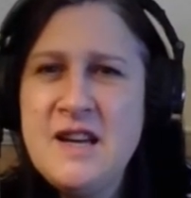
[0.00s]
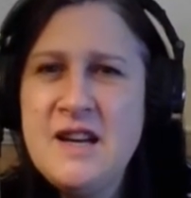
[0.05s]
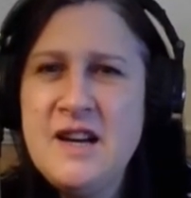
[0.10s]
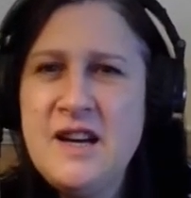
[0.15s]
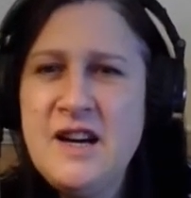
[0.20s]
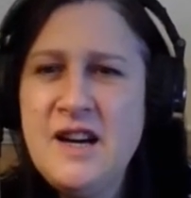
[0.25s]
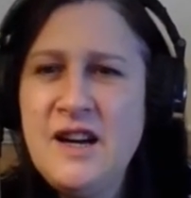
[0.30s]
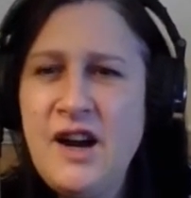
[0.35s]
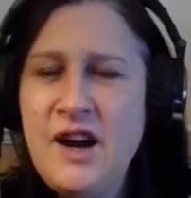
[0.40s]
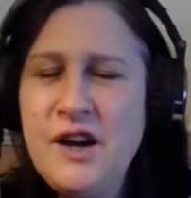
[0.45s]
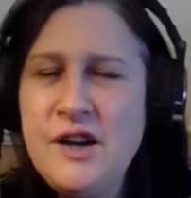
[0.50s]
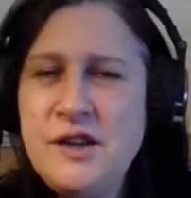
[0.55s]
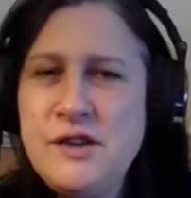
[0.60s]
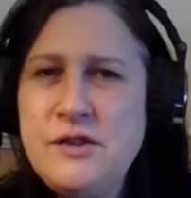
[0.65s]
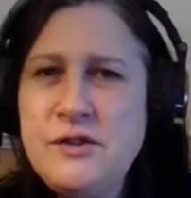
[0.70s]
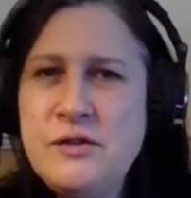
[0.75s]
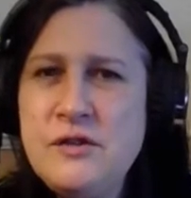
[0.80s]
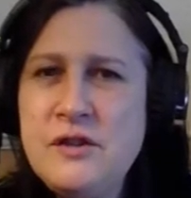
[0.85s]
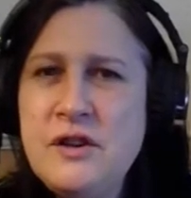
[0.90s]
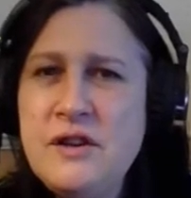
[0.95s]
I, I,
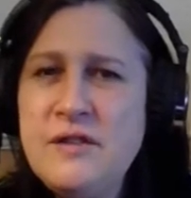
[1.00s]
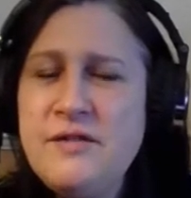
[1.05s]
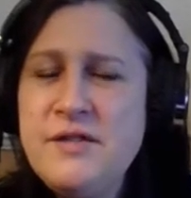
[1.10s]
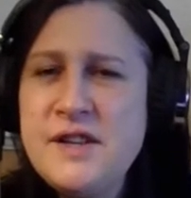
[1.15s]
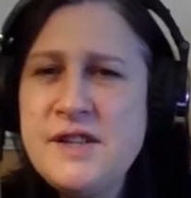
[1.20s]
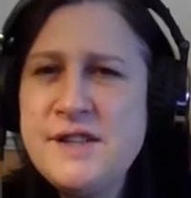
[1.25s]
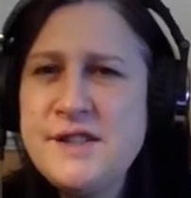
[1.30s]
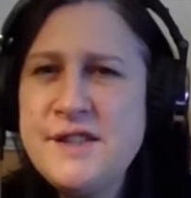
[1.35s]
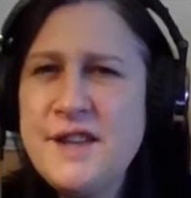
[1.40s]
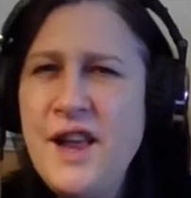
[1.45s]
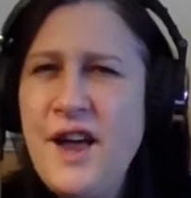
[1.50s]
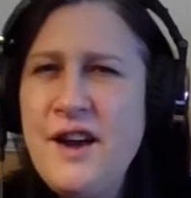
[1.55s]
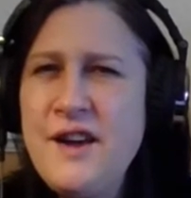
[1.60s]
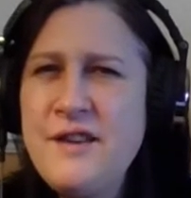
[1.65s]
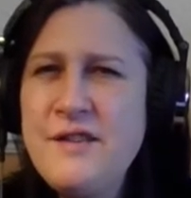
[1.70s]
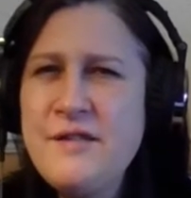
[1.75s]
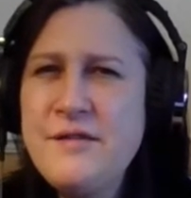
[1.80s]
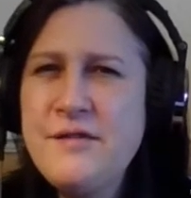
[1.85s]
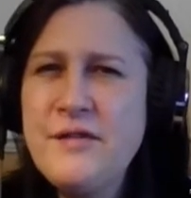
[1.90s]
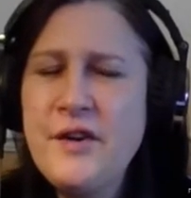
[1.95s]
do love these
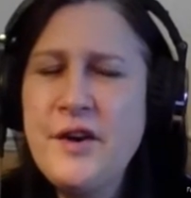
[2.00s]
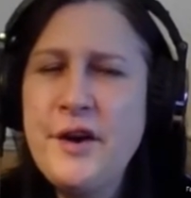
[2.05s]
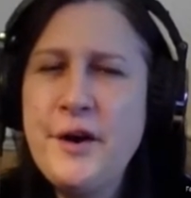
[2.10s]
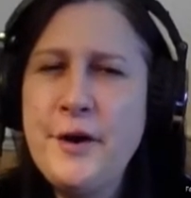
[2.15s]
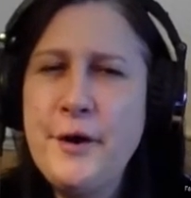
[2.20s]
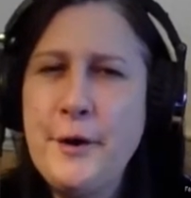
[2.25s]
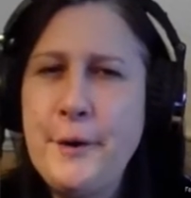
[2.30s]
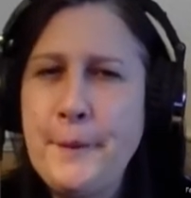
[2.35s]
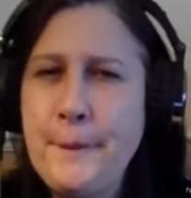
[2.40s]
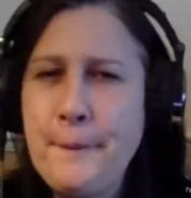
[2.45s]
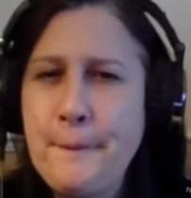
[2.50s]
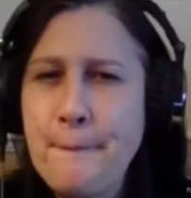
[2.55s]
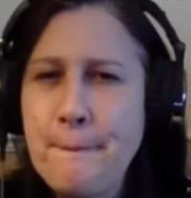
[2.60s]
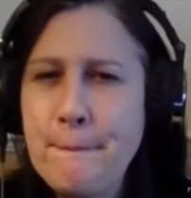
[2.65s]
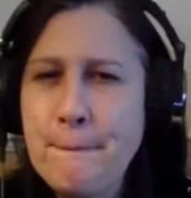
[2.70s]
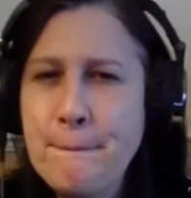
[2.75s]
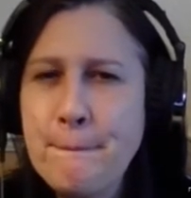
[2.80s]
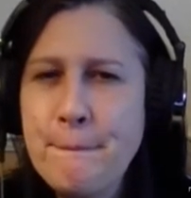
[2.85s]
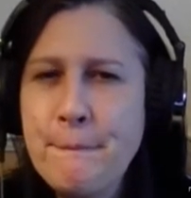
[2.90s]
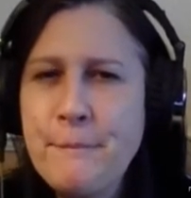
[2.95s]
live um,
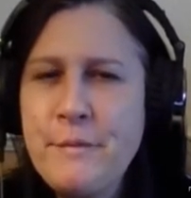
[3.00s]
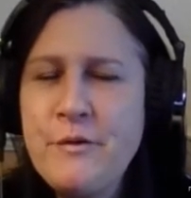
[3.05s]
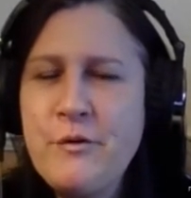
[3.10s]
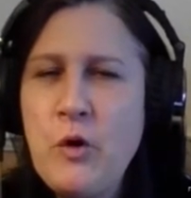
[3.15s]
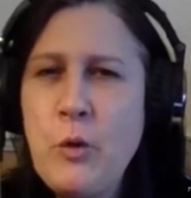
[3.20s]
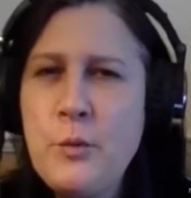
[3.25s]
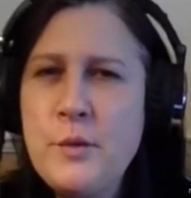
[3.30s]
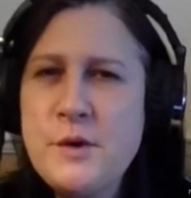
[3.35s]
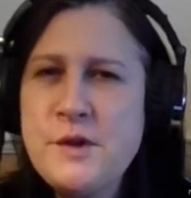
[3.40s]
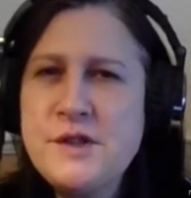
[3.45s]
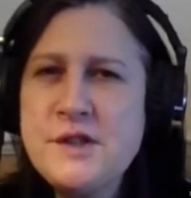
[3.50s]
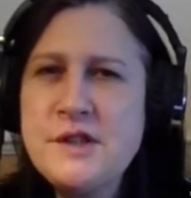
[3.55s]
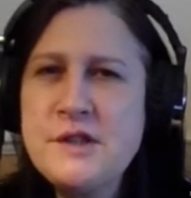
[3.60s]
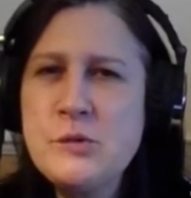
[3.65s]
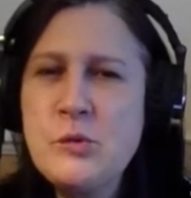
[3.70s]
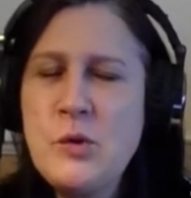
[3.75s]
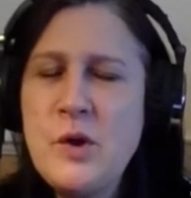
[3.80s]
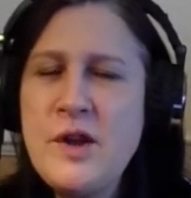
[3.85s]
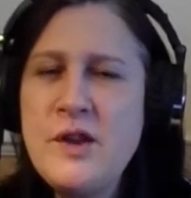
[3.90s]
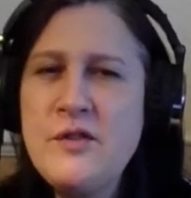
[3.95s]
performances
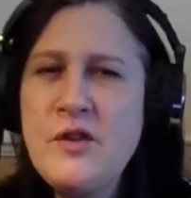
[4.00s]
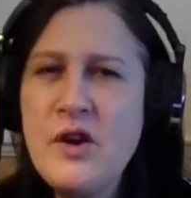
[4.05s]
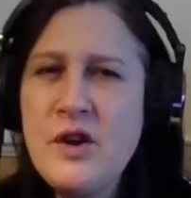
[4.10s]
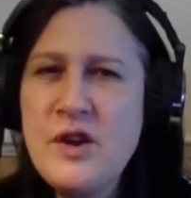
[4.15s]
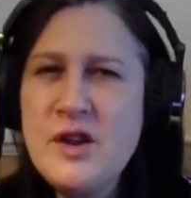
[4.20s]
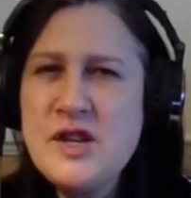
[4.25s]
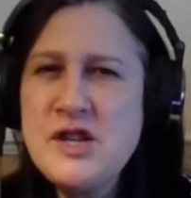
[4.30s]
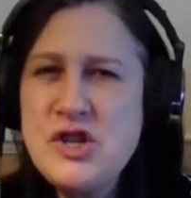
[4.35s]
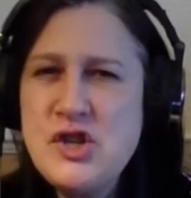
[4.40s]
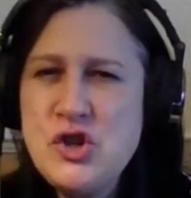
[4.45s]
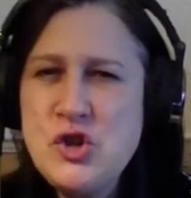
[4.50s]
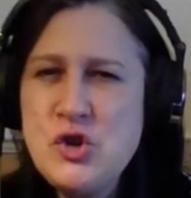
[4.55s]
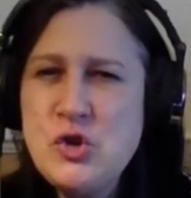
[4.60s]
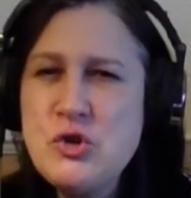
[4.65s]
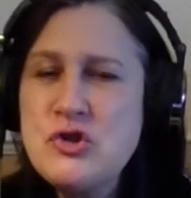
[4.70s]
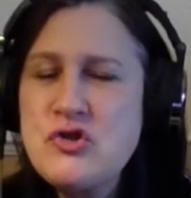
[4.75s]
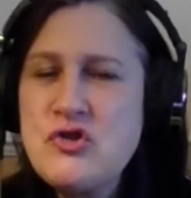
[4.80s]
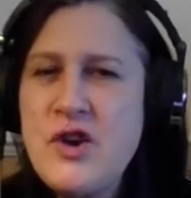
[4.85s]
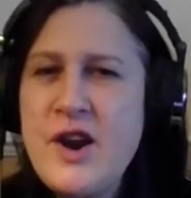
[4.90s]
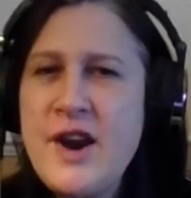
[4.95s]
where you've got a
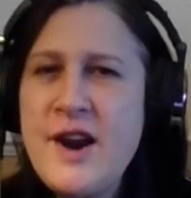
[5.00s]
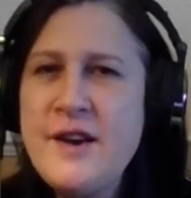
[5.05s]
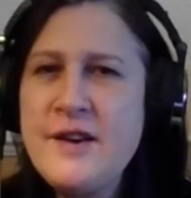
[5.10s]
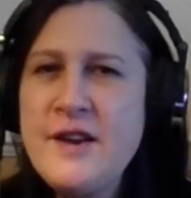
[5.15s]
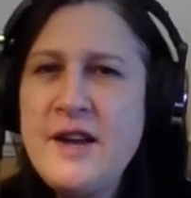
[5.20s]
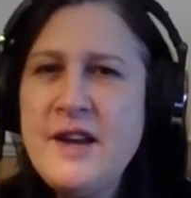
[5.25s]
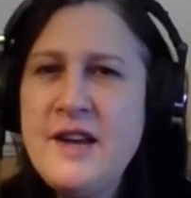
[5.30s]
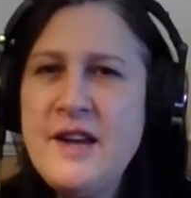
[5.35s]
huge crowd.